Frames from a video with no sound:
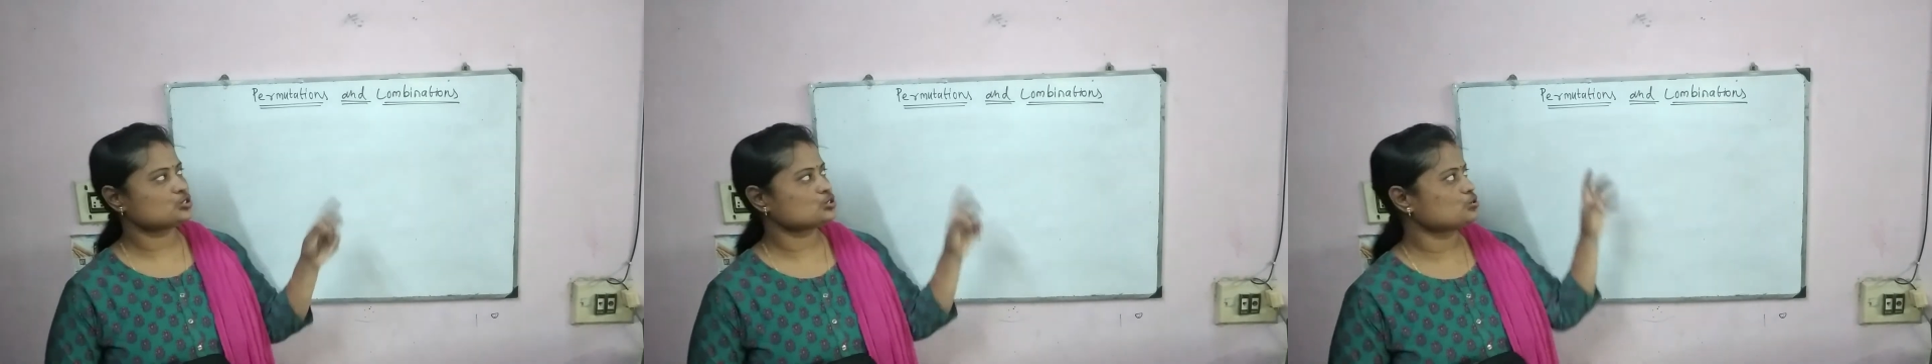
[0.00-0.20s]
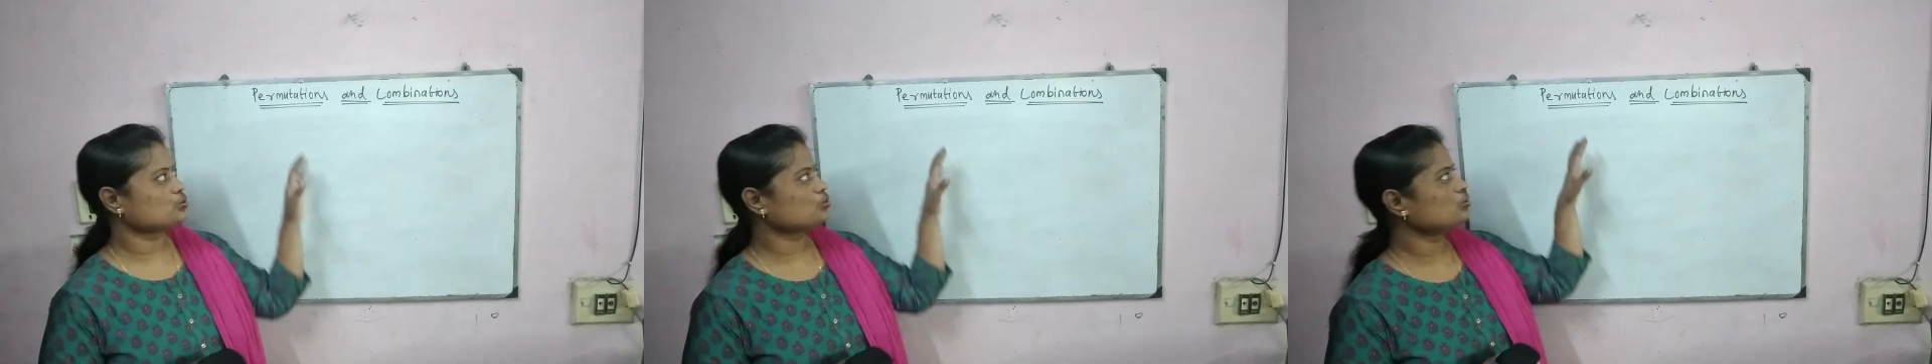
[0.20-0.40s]

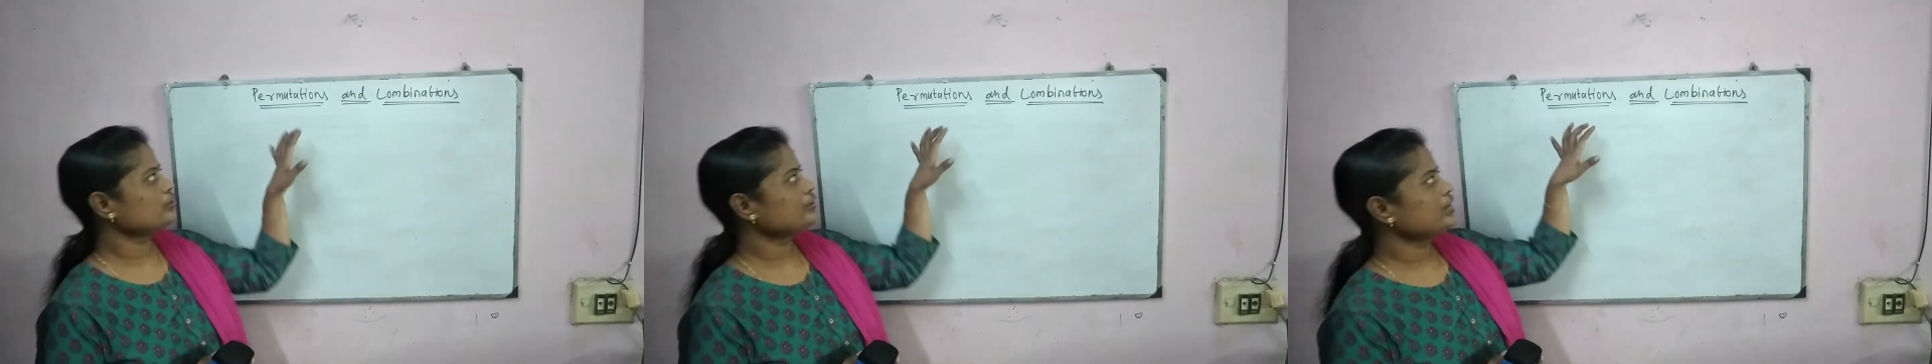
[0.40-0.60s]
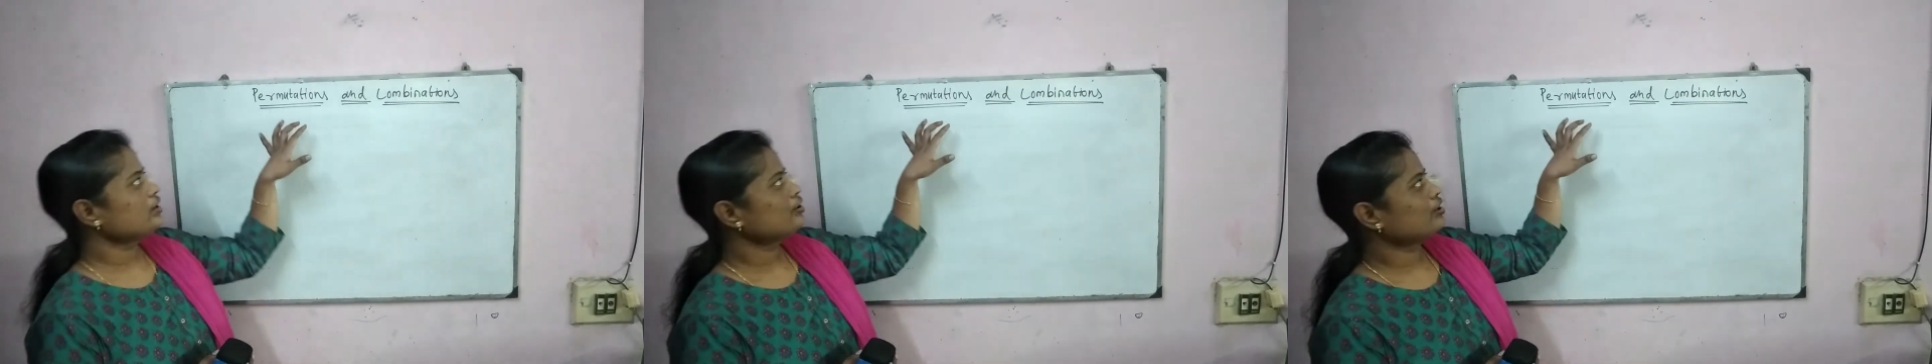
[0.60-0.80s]

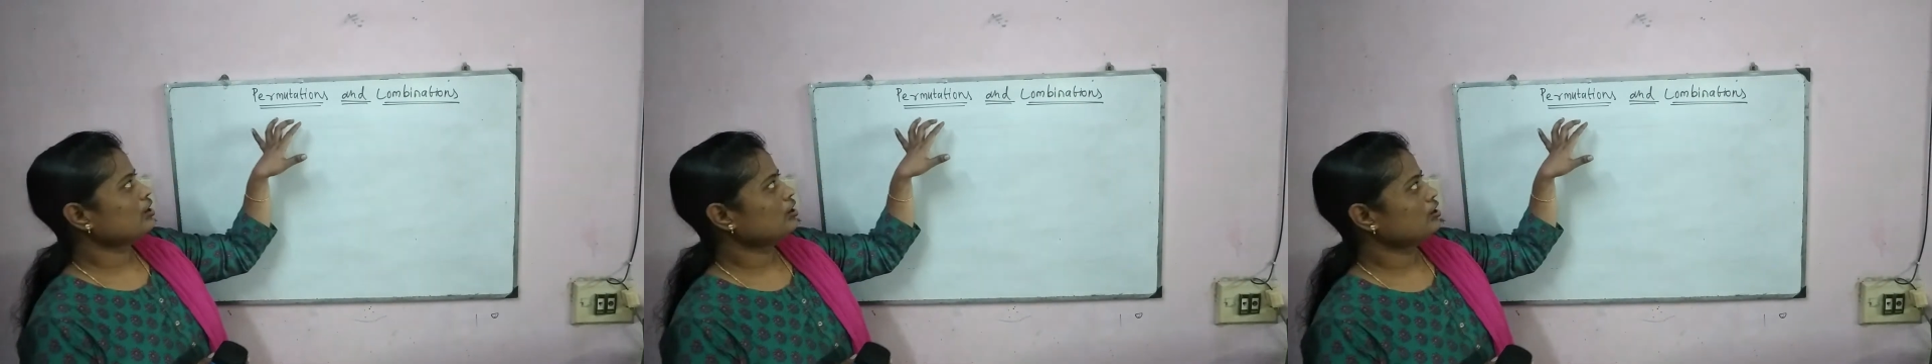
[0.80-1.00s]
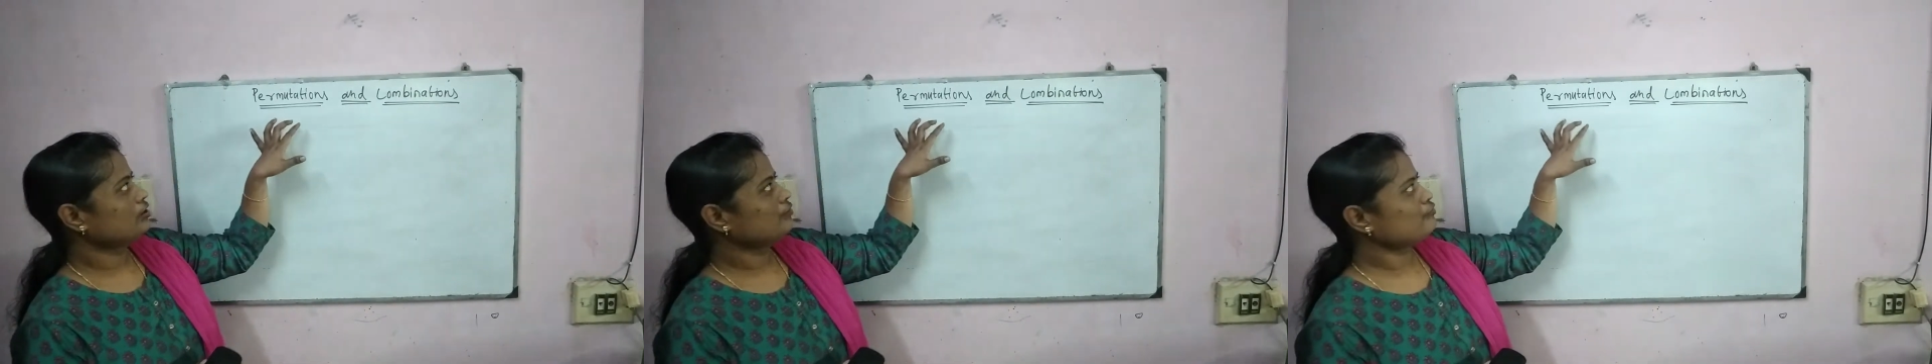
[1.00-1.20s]
So
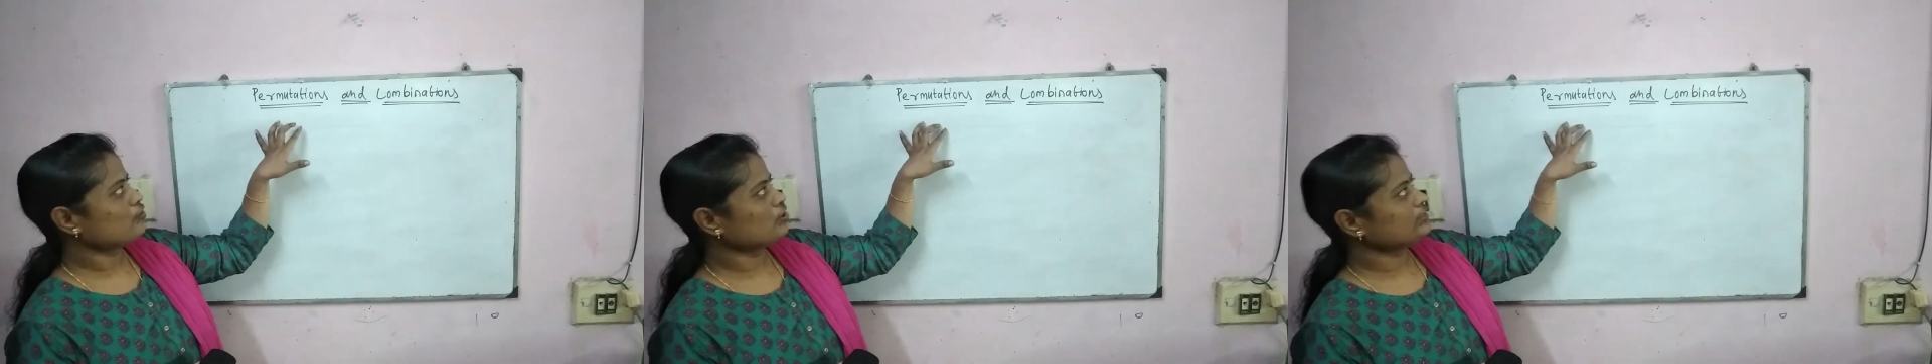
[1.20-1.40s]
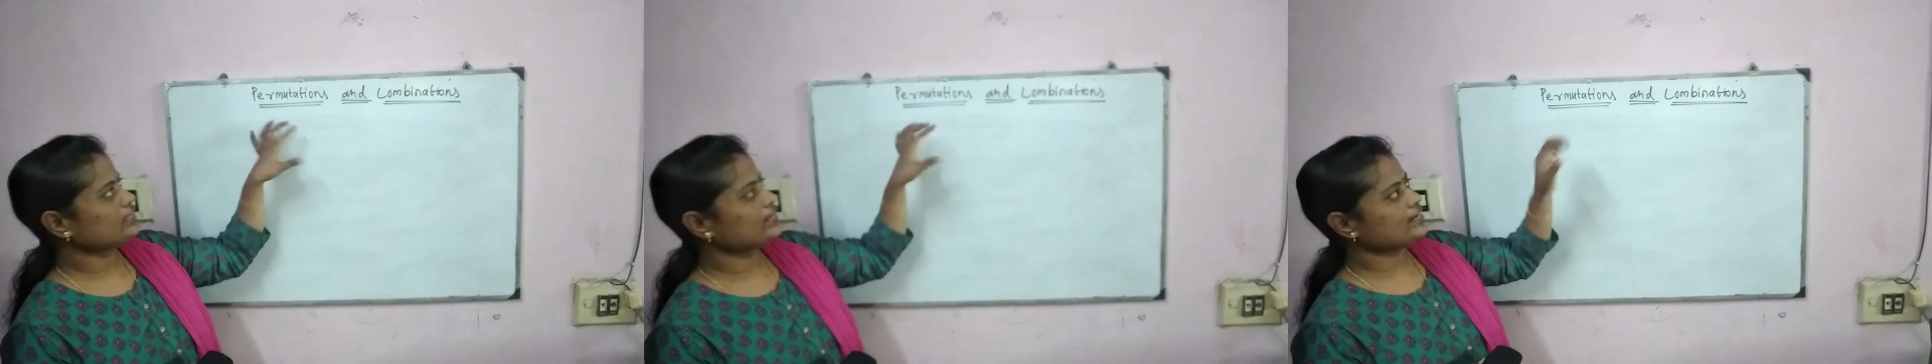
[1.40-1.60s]

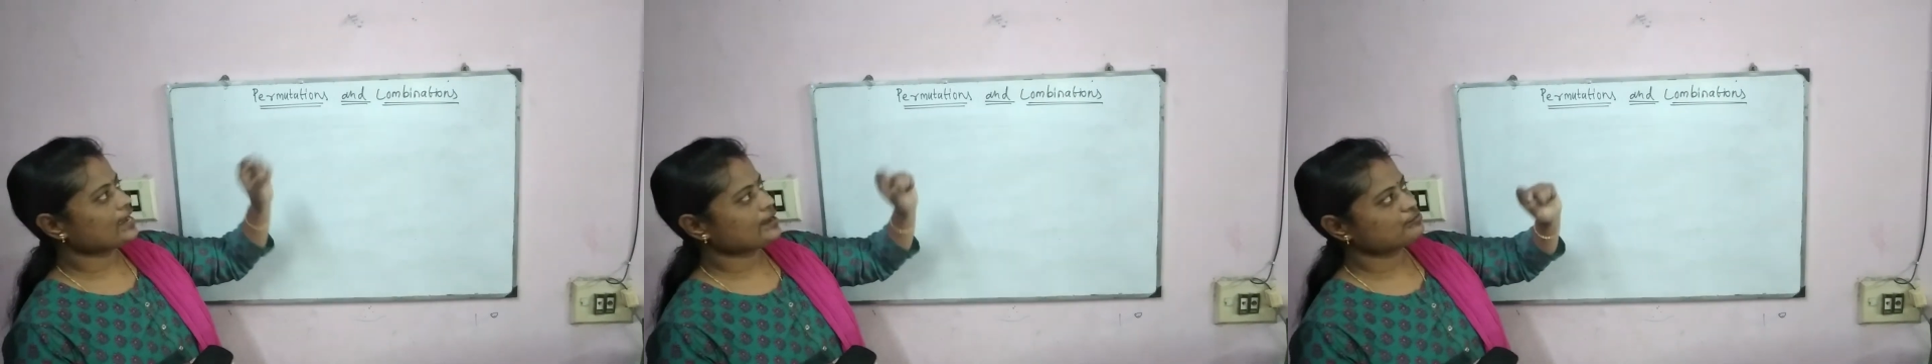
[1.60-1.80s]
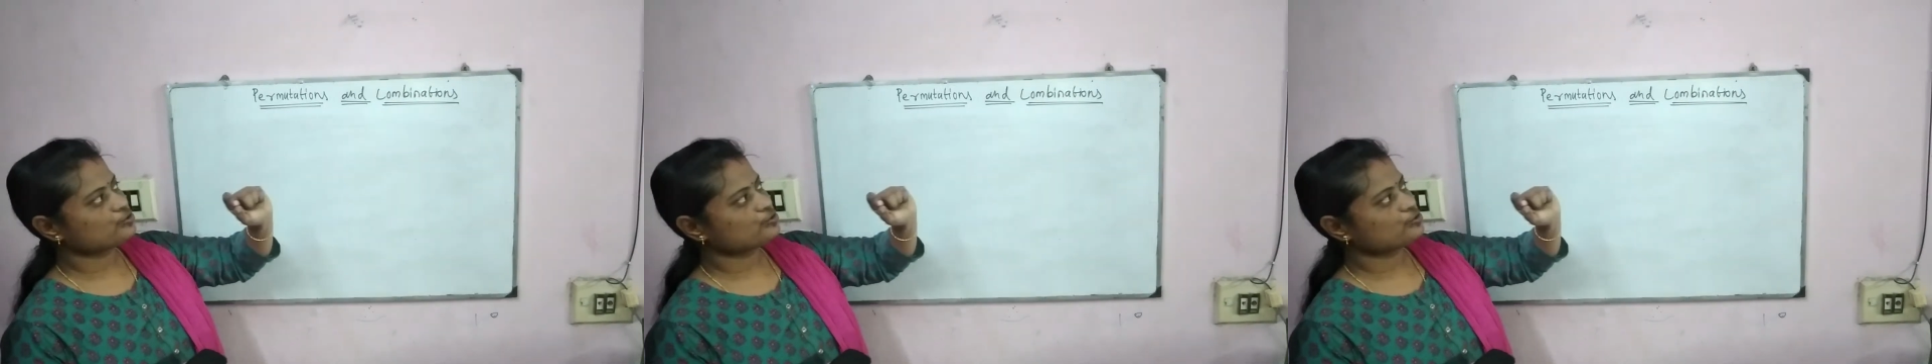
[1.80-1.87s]
for that I